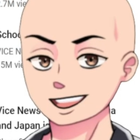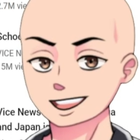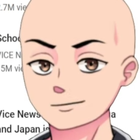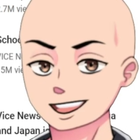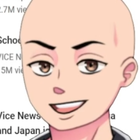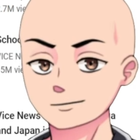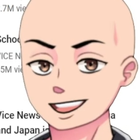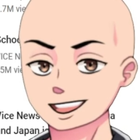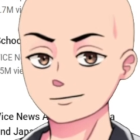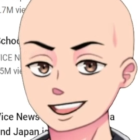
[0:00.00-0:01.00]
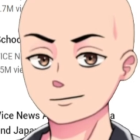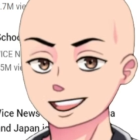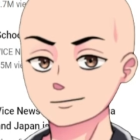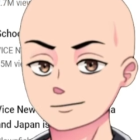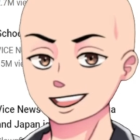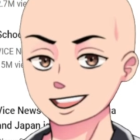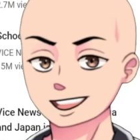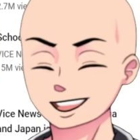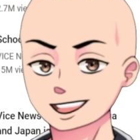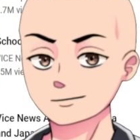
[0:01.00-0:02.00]
that worked on this. You know, she's the
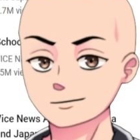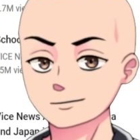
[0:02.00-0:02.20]
one